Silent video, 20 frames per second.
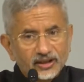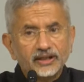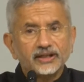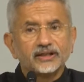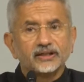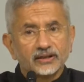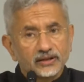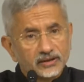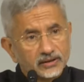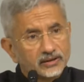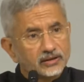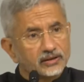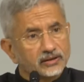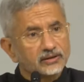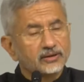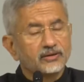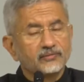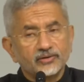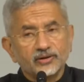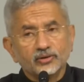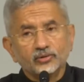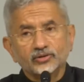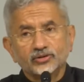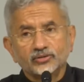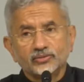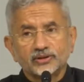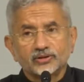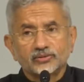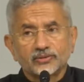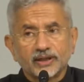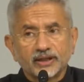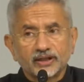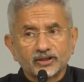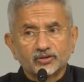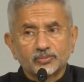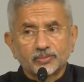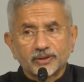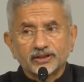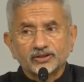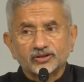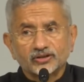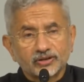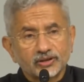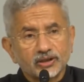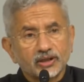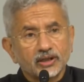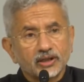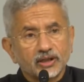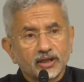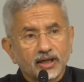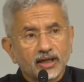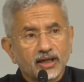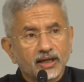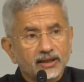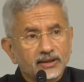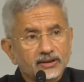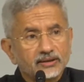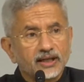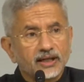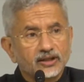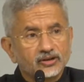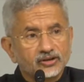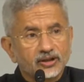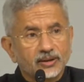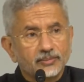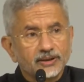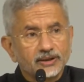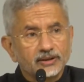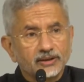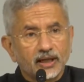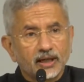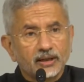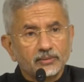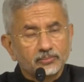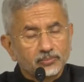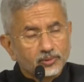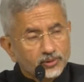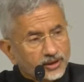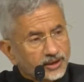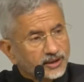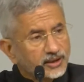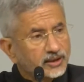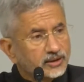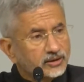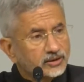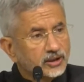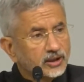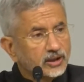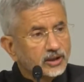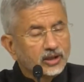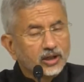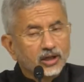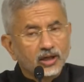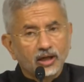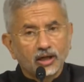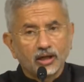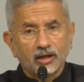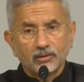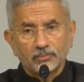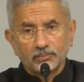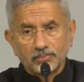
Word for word: distilling the views which were expressed in that summit and putting it